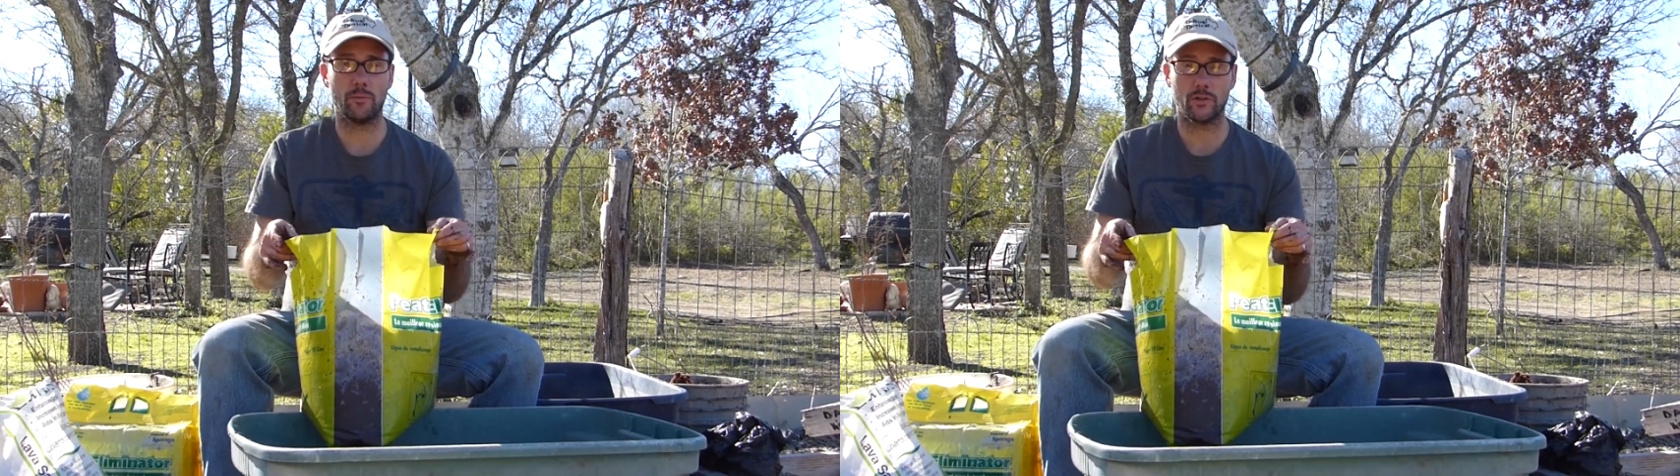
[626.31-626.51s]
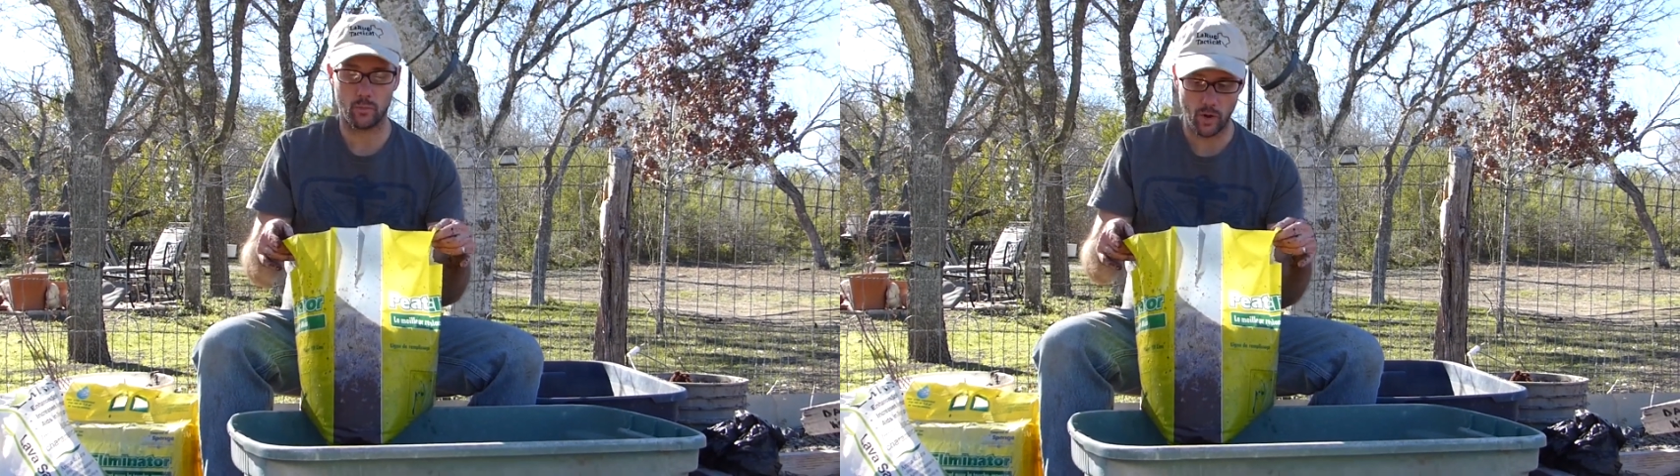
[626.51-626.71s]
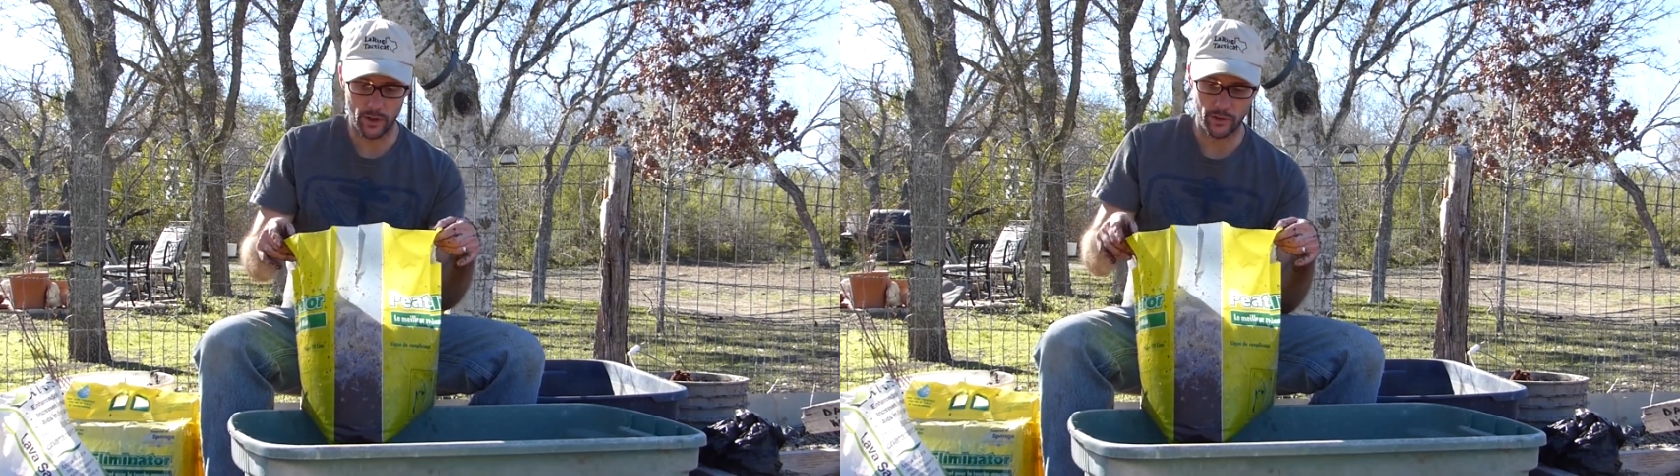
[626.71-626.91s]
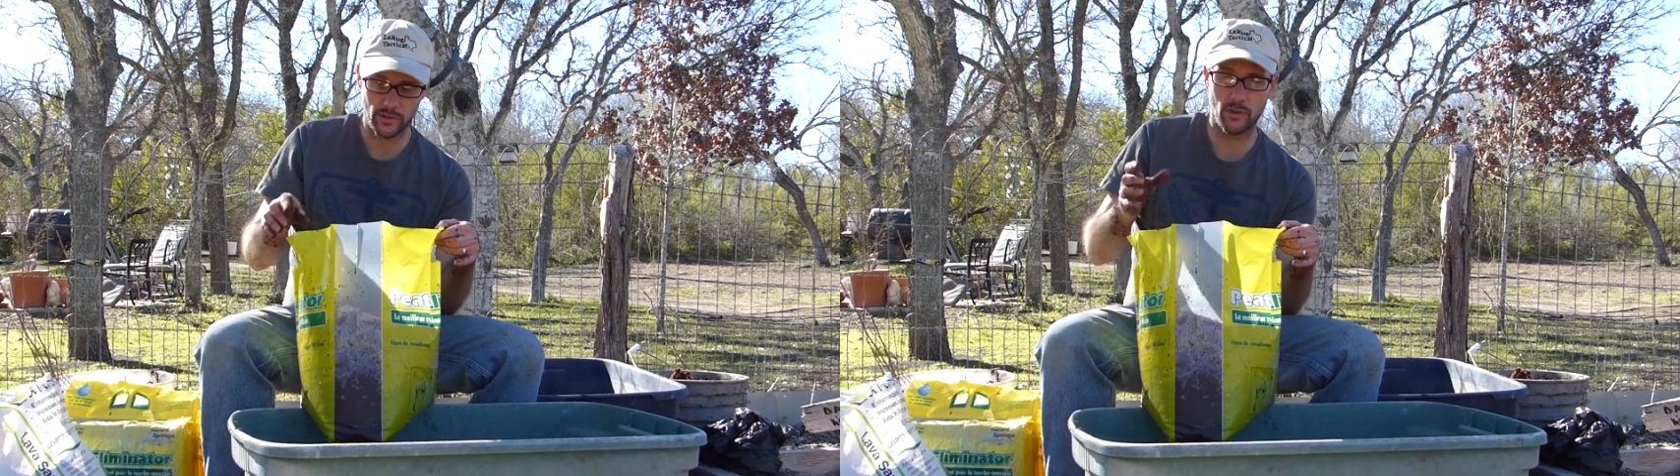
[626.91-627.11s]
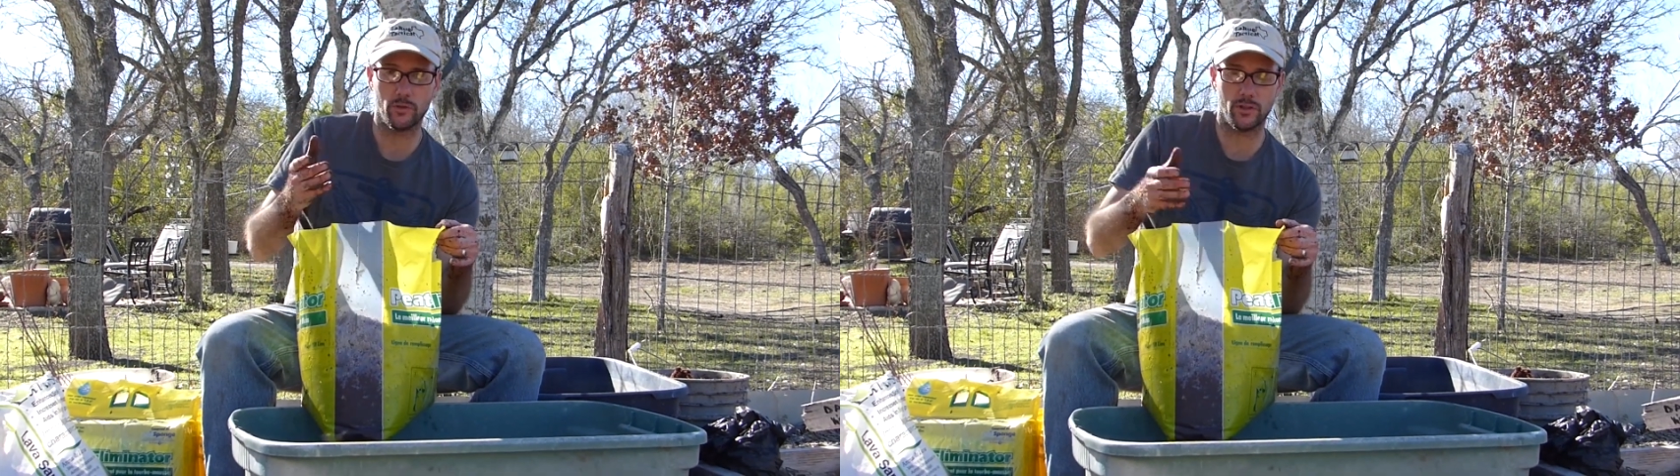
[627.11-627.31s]
how much water you
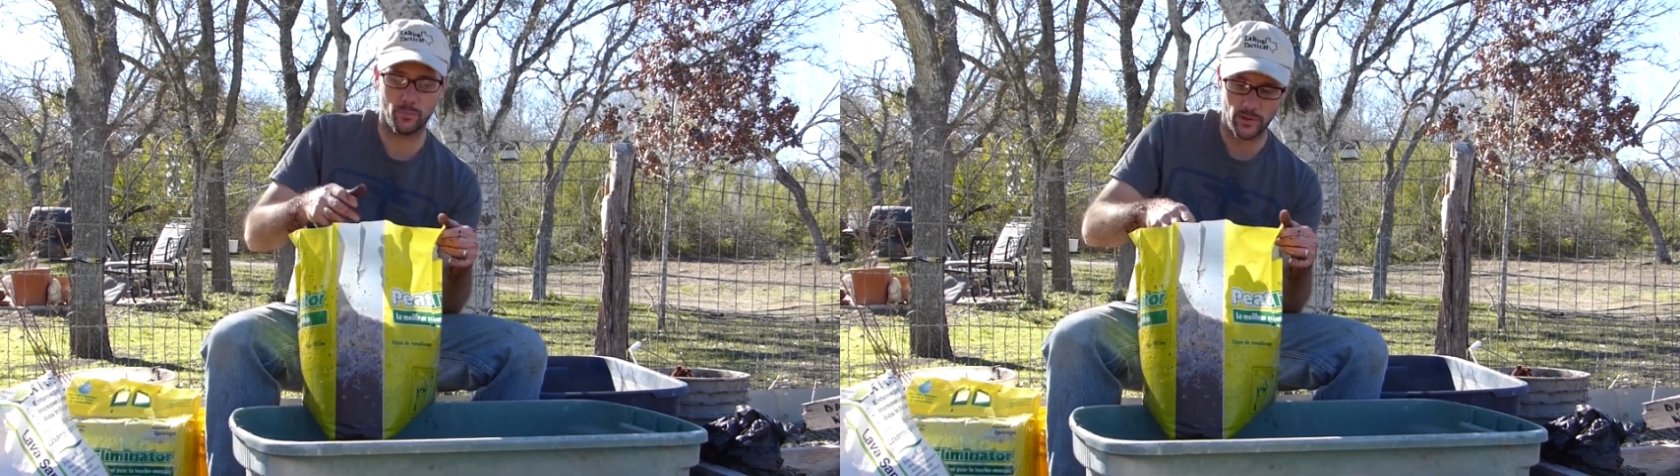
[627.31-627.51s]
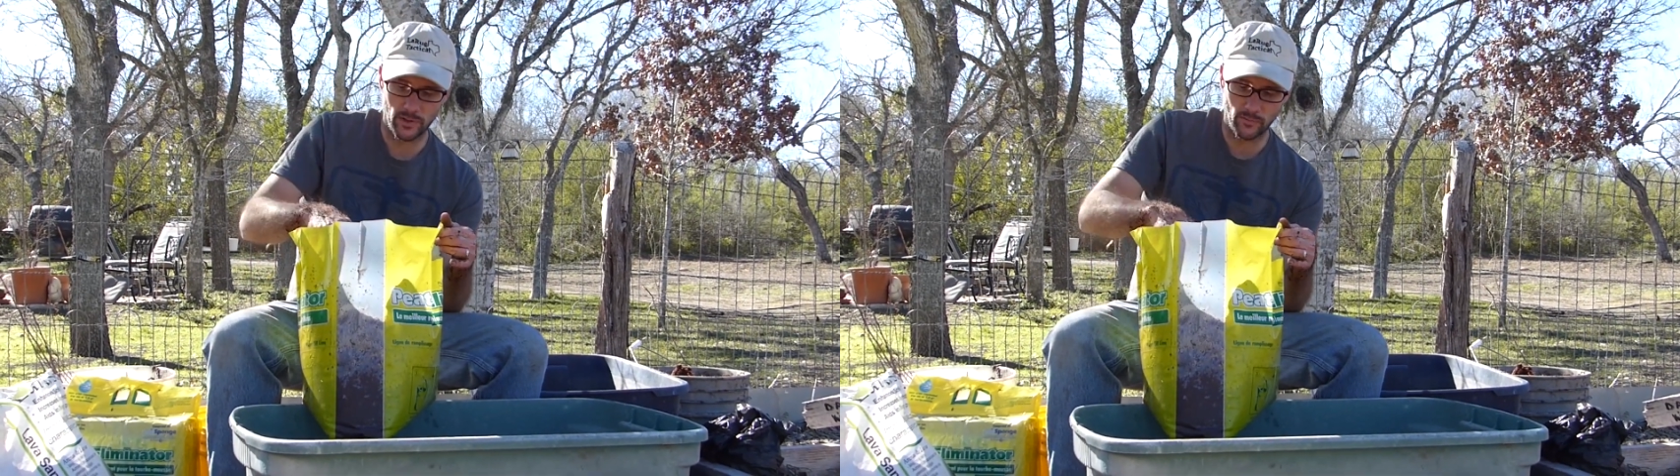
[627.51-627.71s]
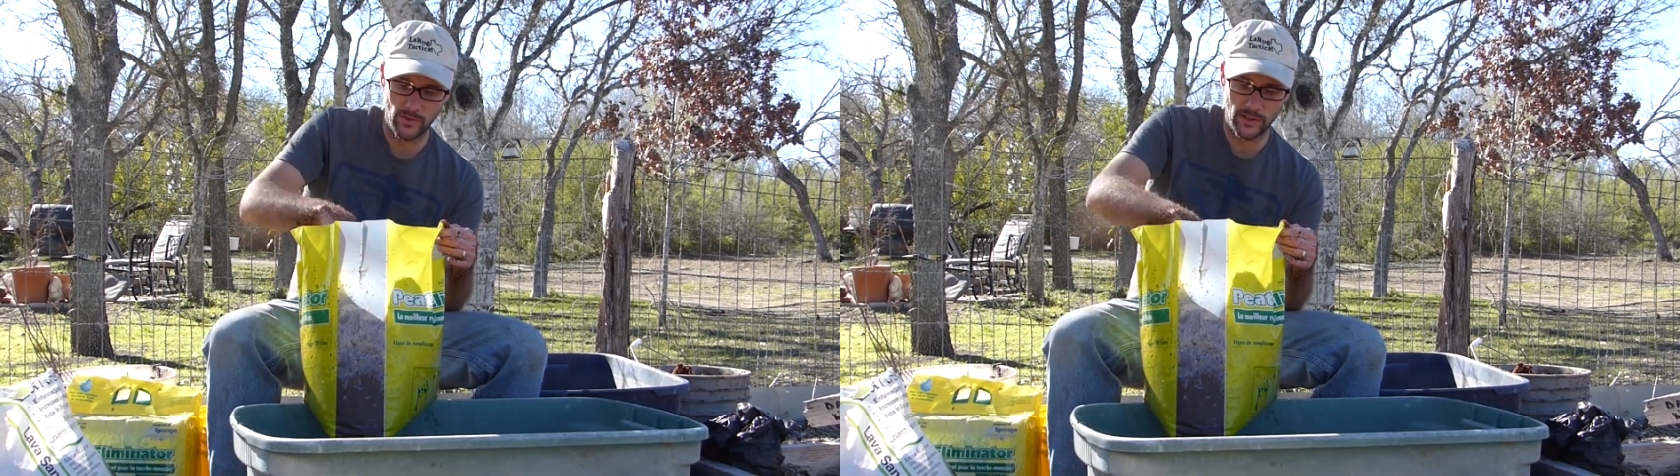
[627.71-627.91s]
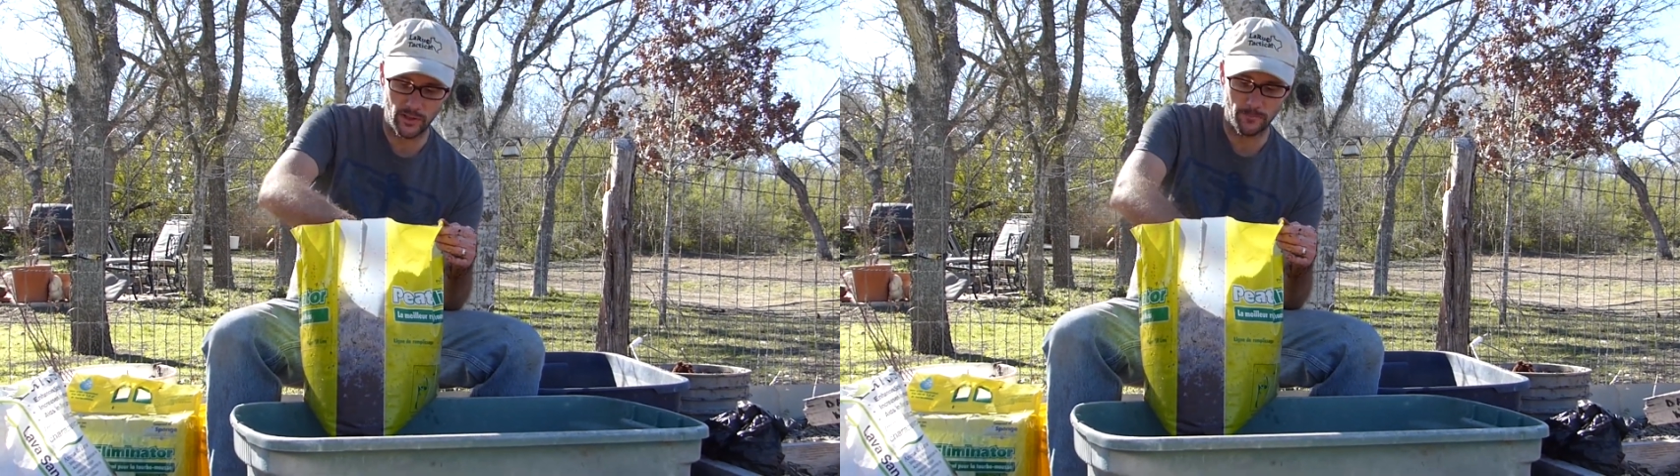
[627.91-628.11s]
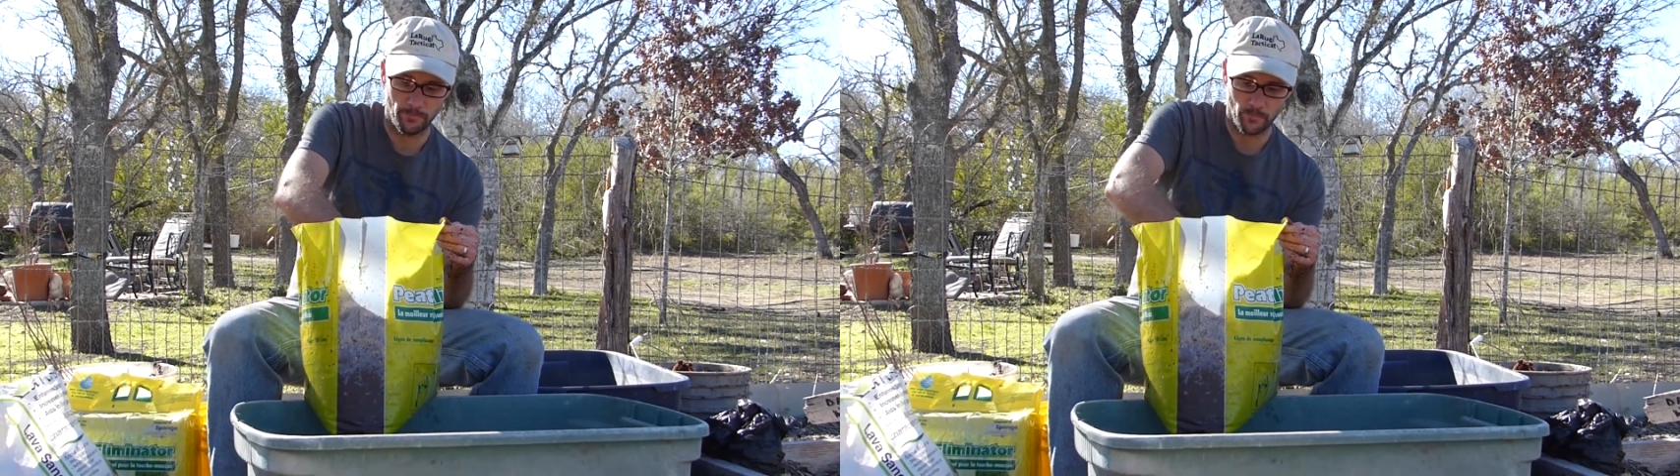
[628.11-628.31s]
need, which is pretty convenient.